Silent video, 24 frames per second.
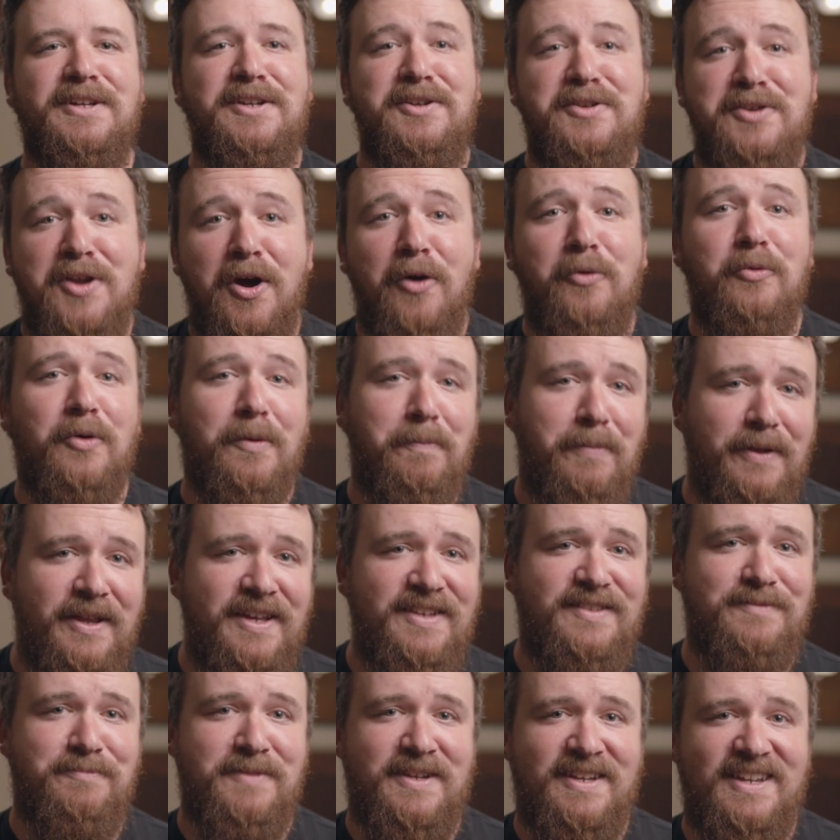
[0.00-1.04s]
no
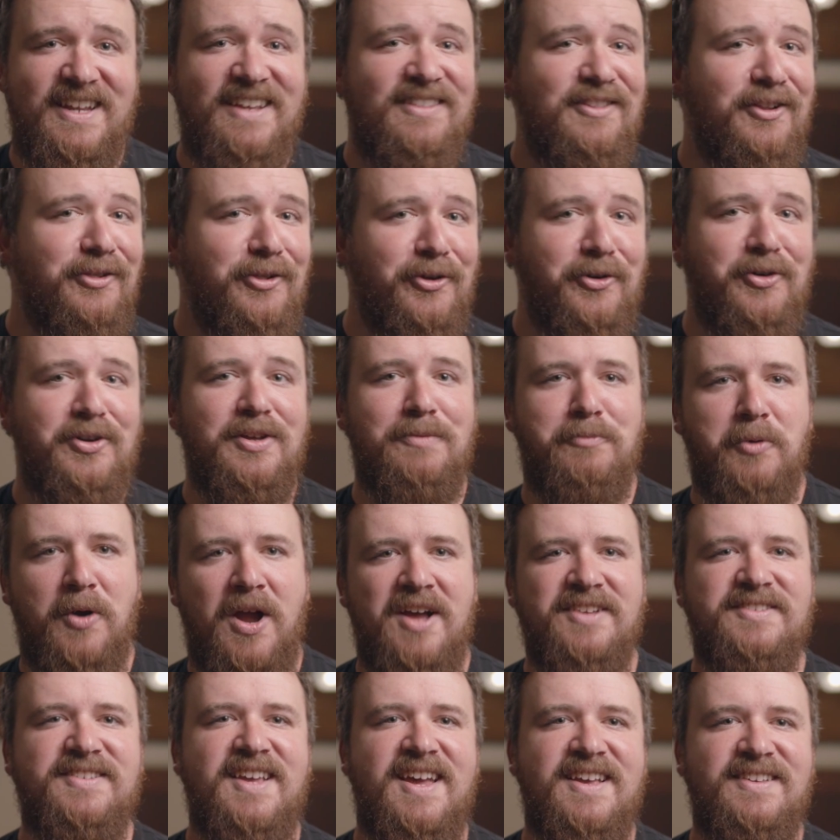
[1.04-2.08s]
replacement in the learning
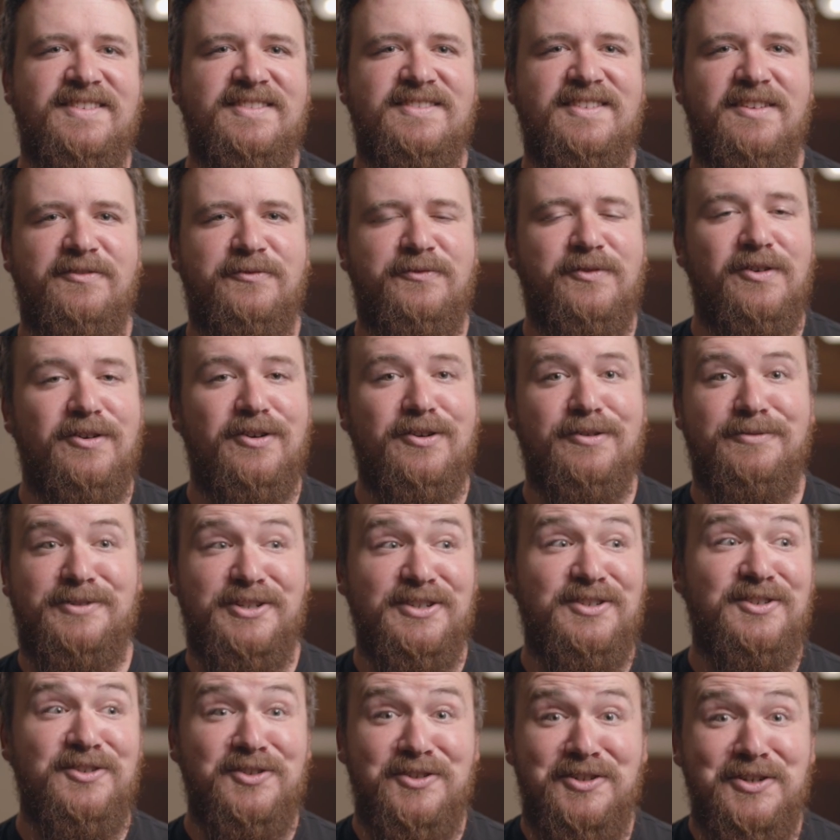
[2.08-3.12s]
process for
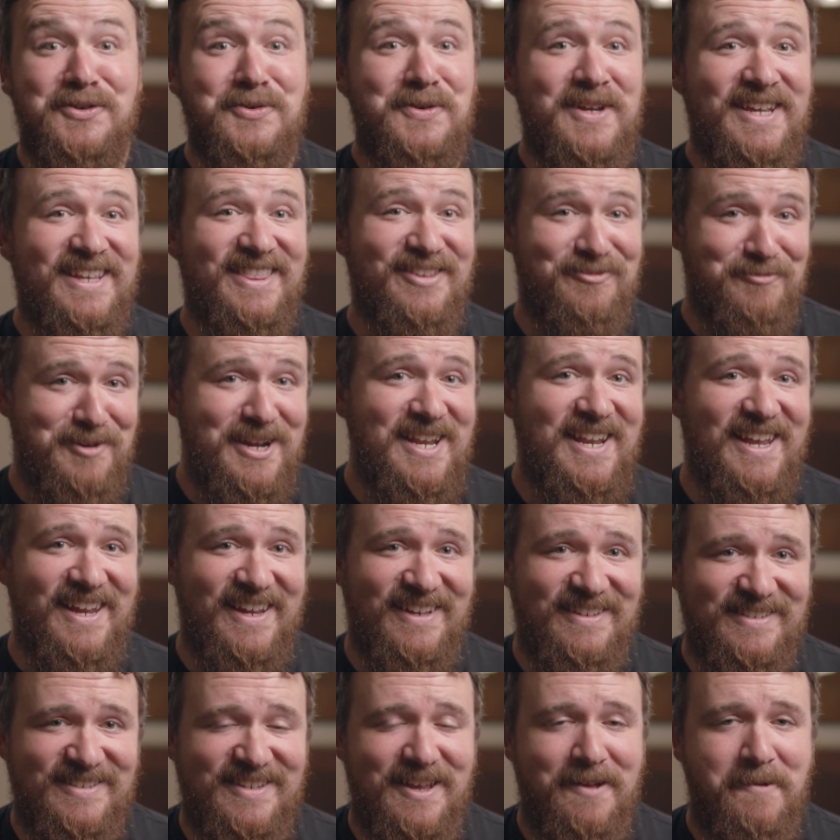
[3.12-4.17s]
just doing the
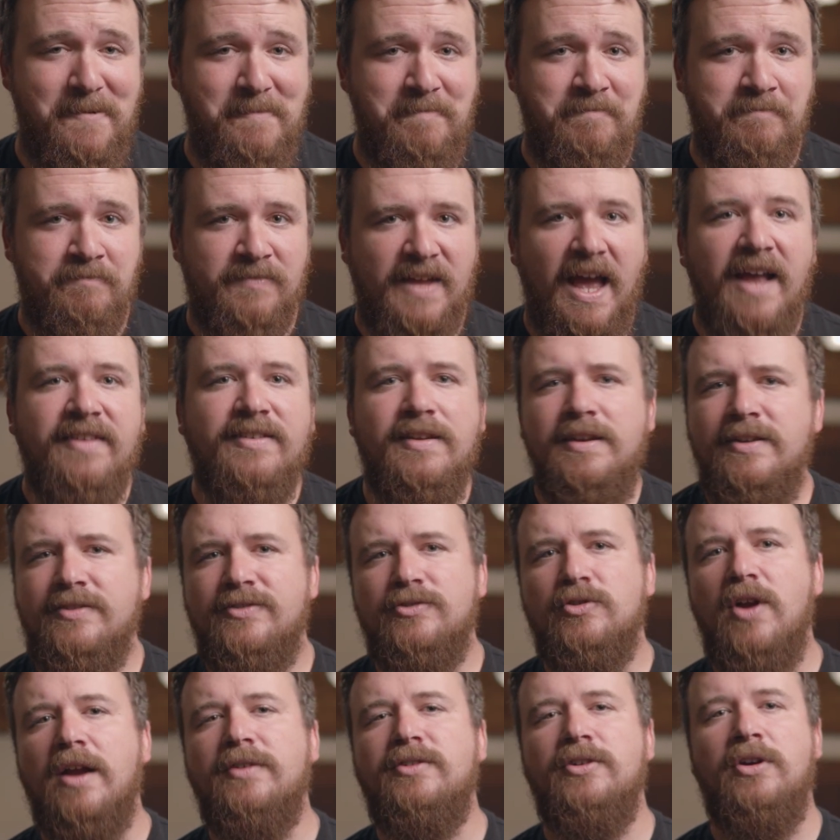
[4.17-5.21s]
readings. As an
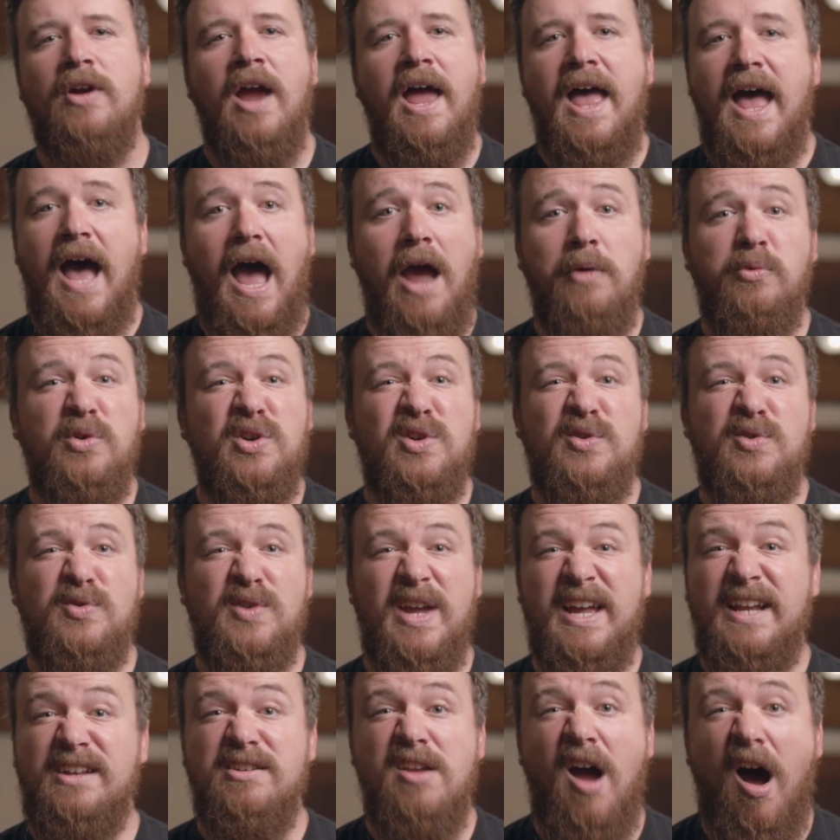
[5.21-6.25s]
instructor, I want to
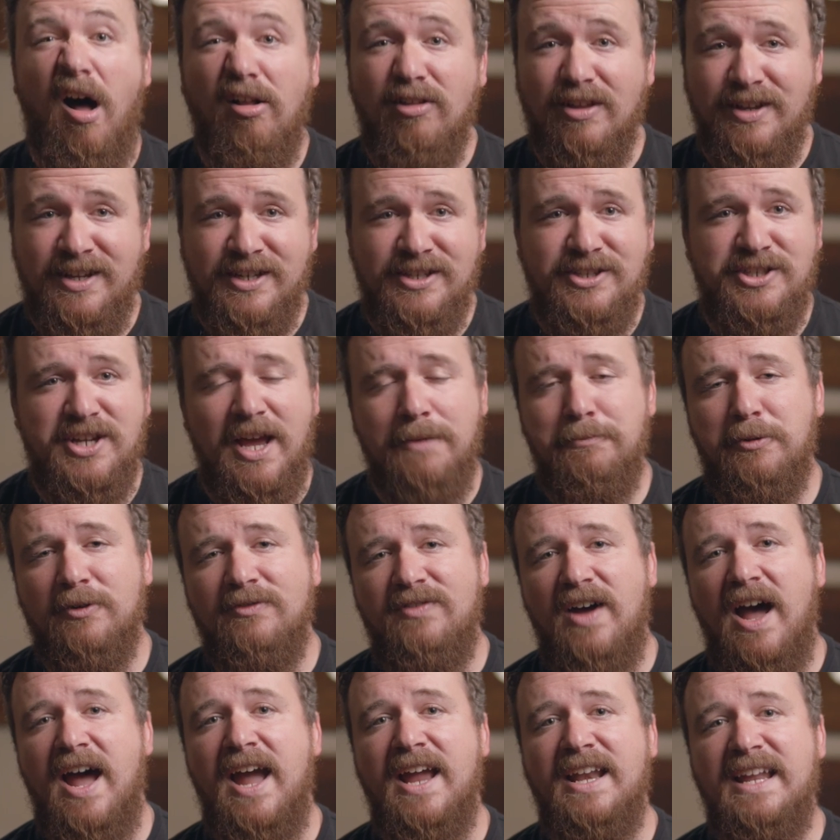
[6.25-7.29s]
acknowledge and
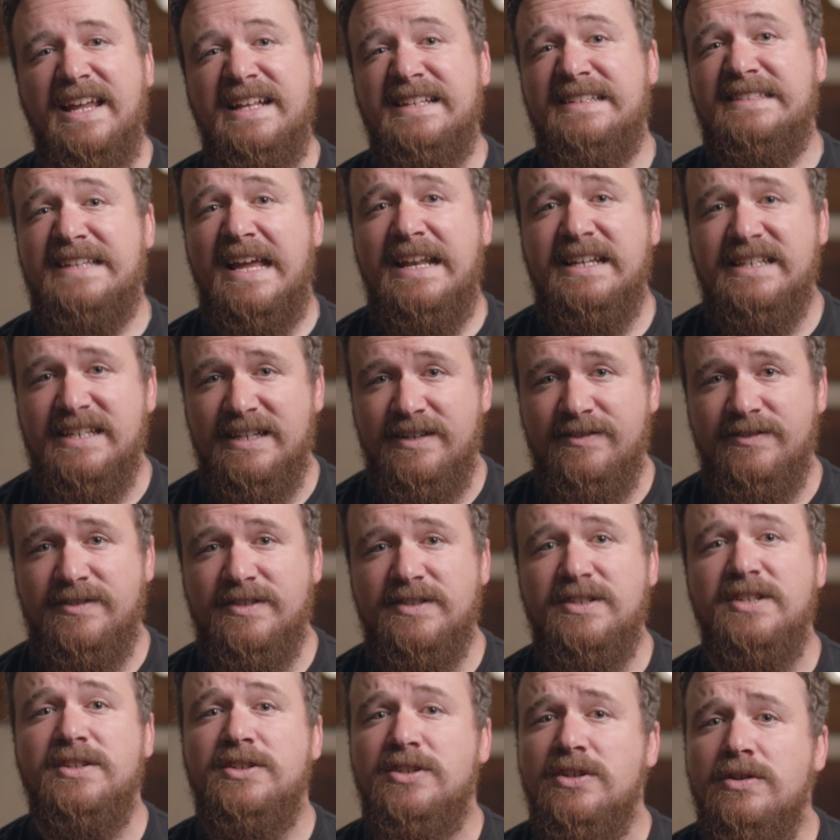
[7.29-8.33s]
provide incentives
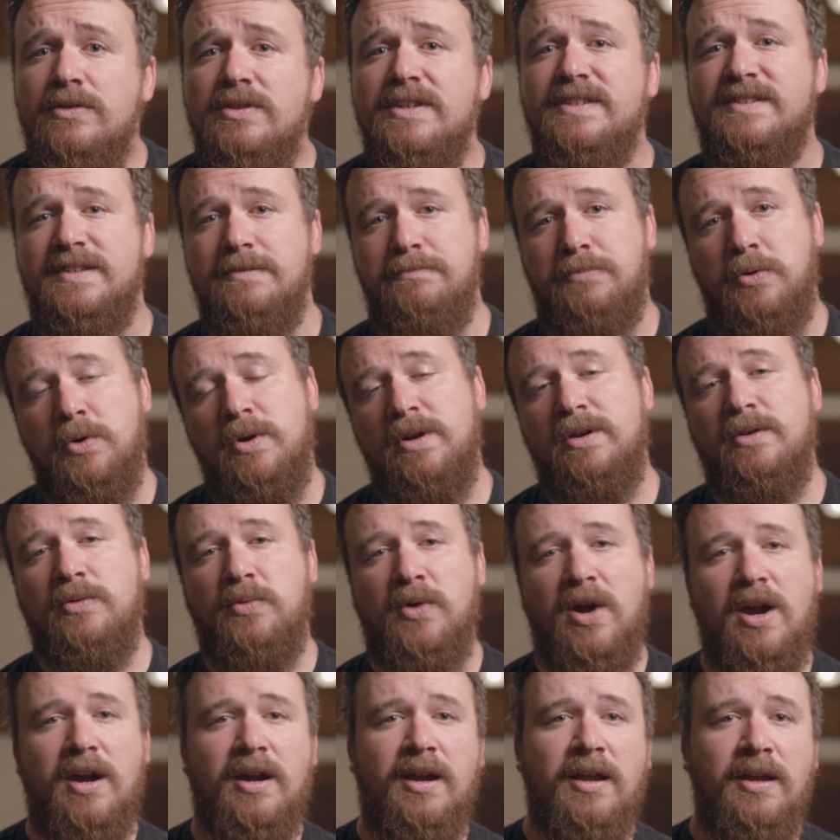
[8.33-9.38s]
to do this important
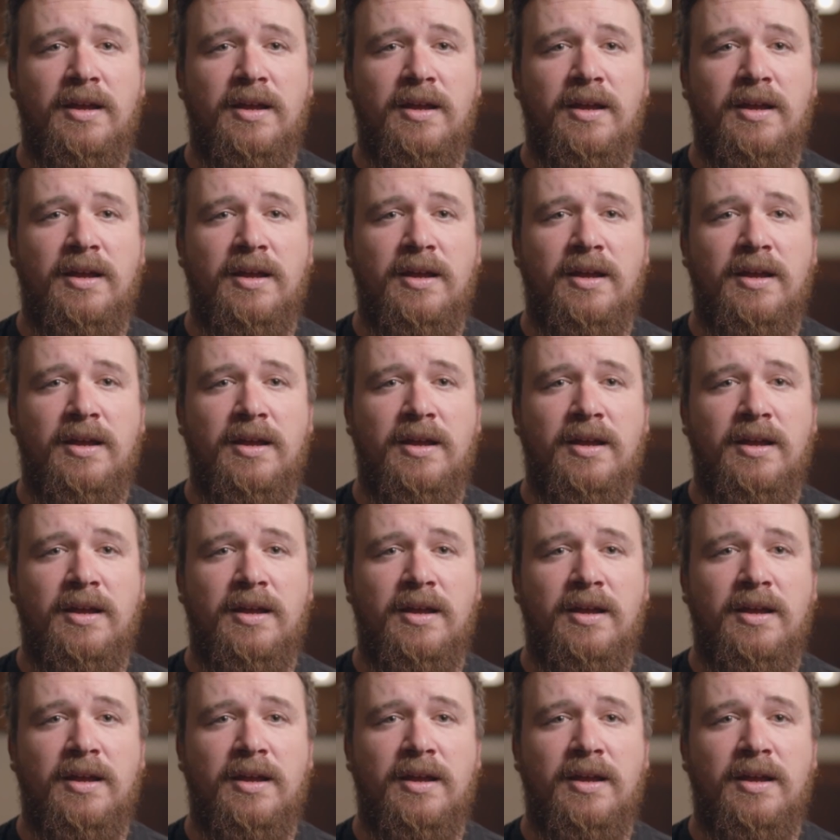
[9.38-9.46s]
work.